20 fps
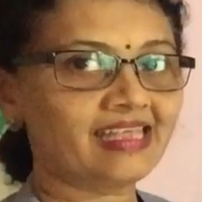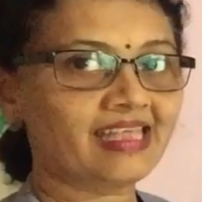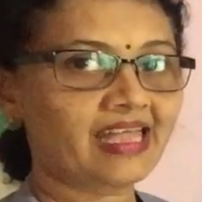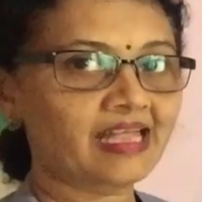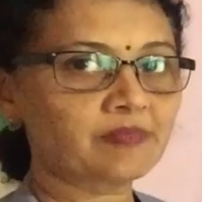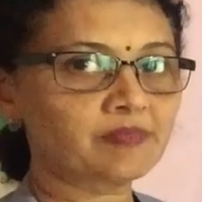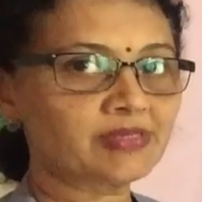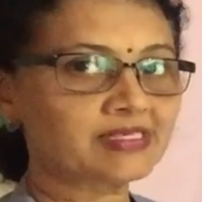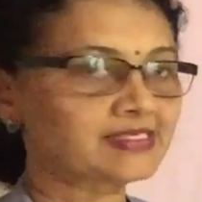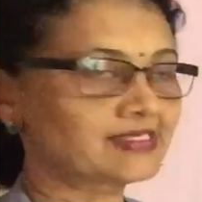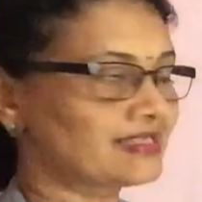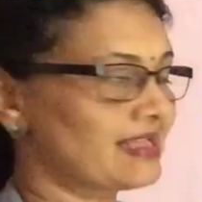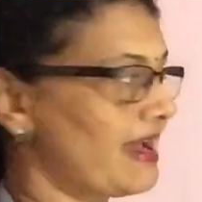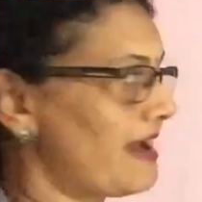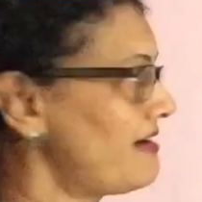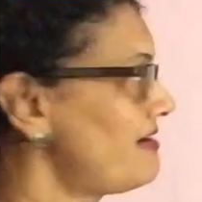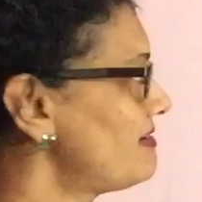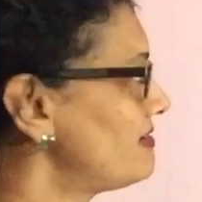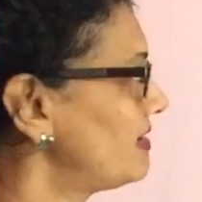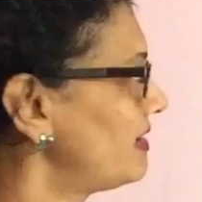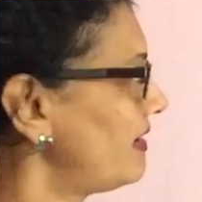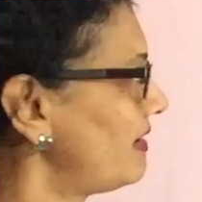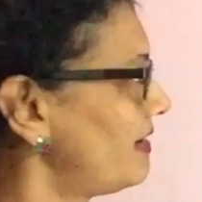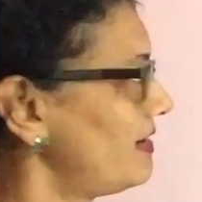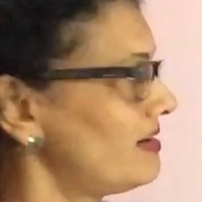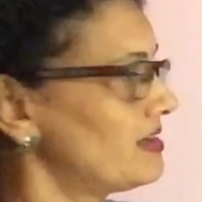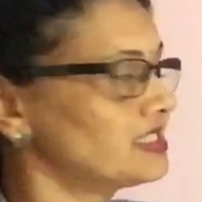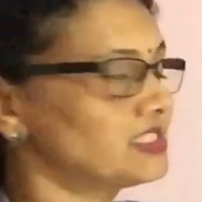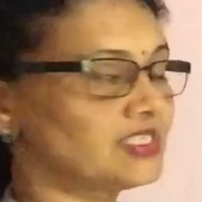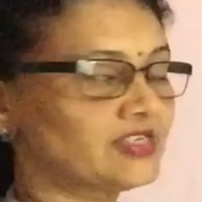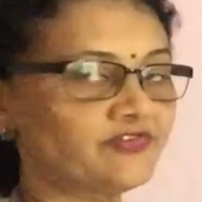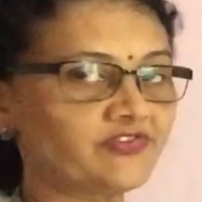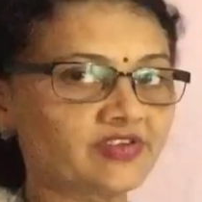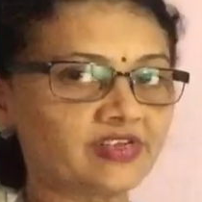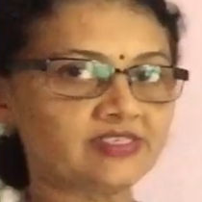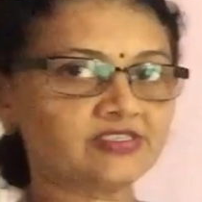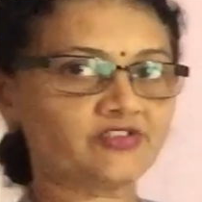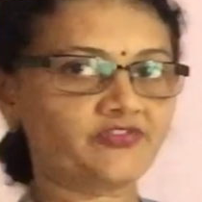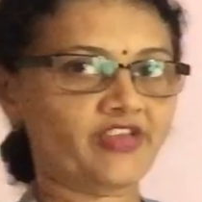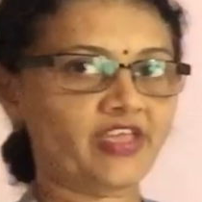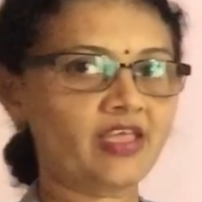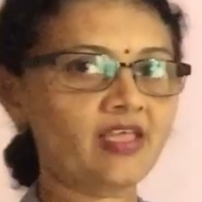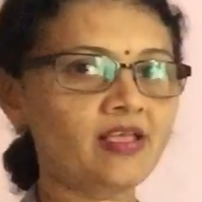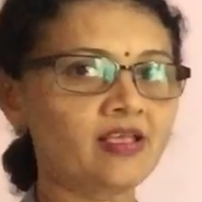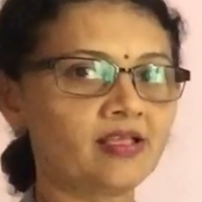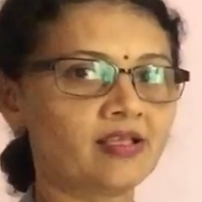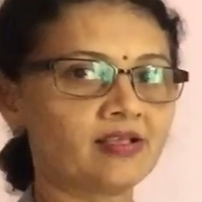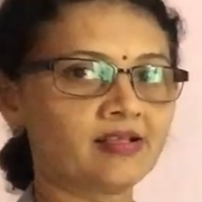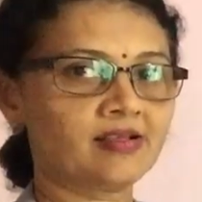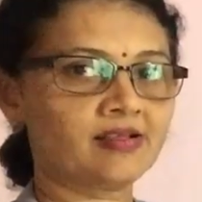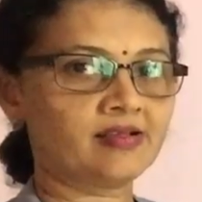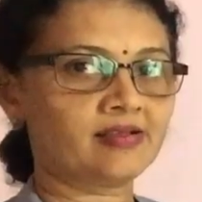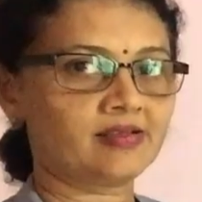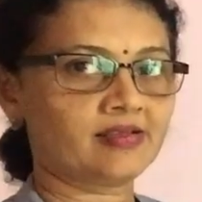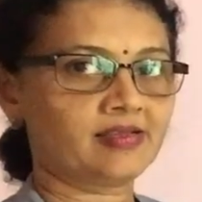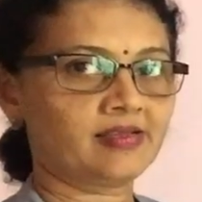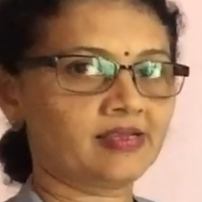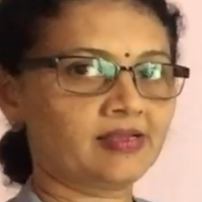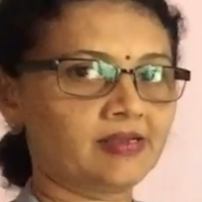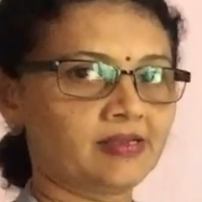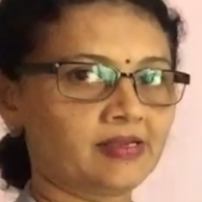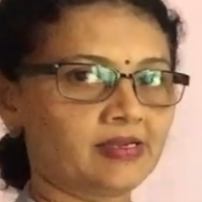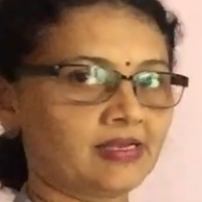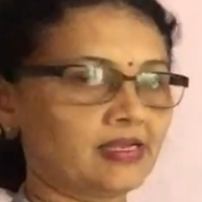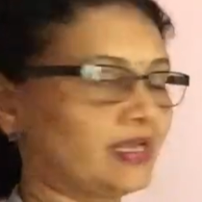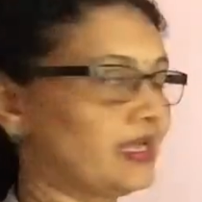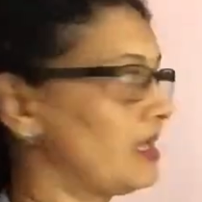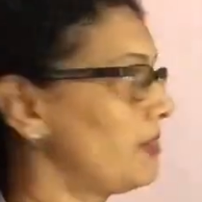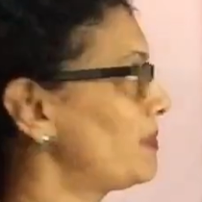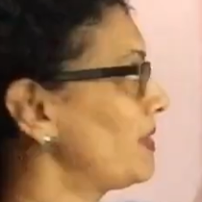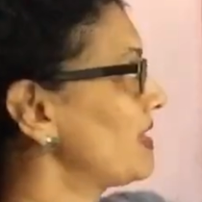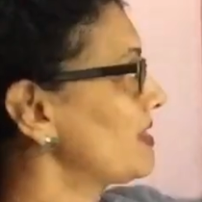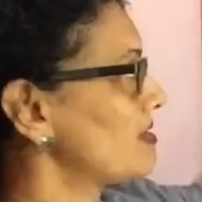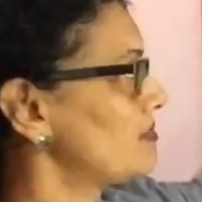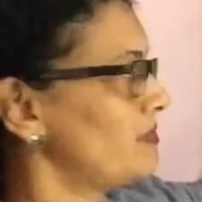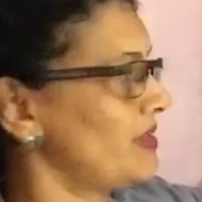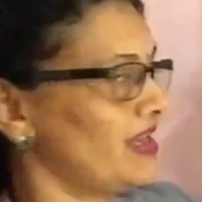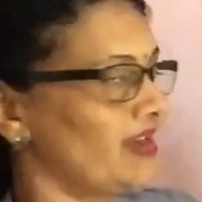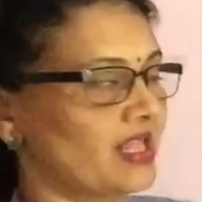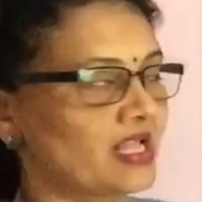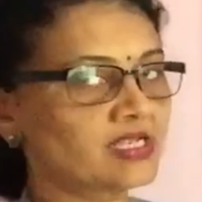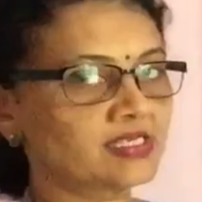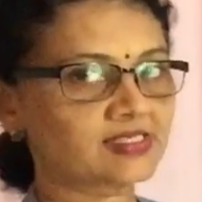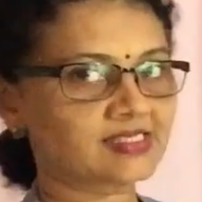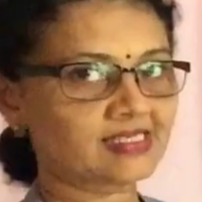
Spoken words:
can be said in a different way, keeping the meaning